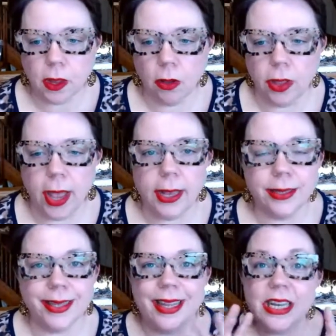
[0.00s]
Okay, because
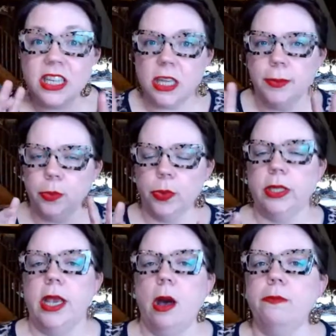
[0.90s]
I think it's going to be
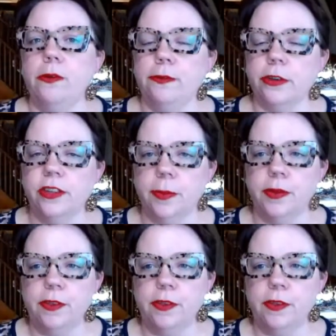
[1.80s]
really helpful for some of